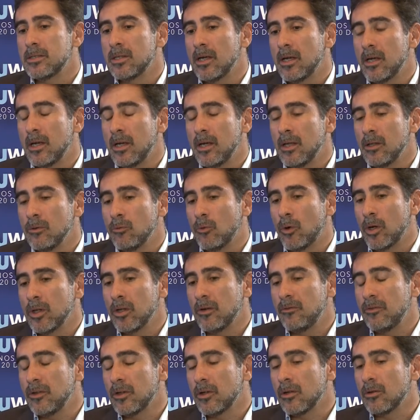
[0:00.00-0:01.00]
Uh, and one
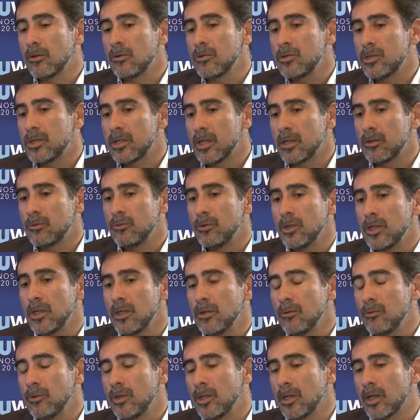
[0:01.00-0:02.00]
of the conclusions that
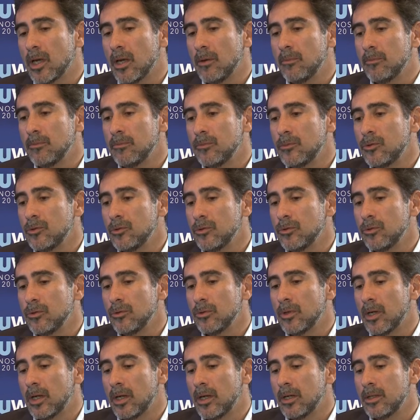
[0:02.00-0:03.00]
we, we came to
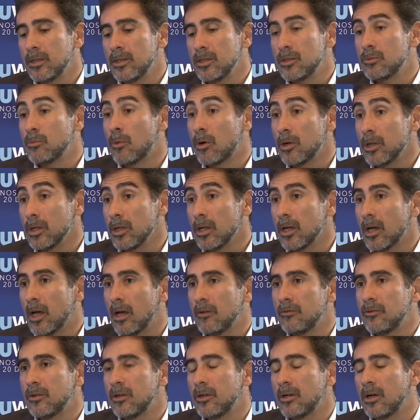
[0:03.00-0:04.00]
uh, this morning
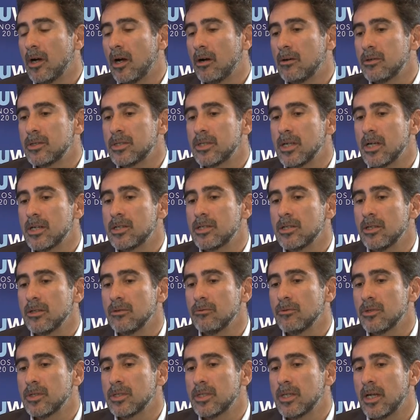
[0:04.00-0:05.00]
after our session
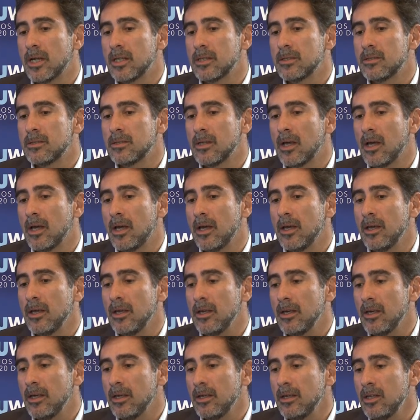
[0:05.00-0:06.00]
was that uh,
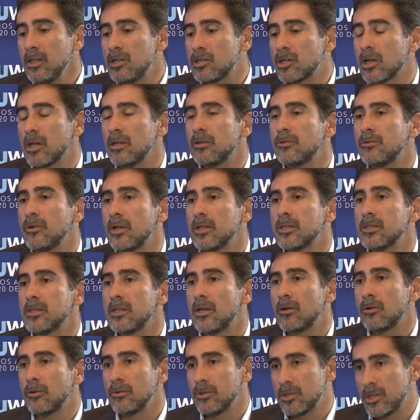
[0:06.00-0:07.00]
each country has
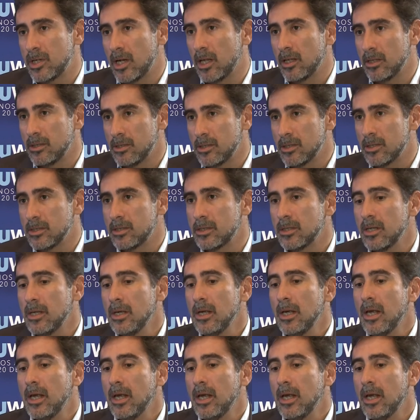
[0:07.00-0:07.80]
their own challenges.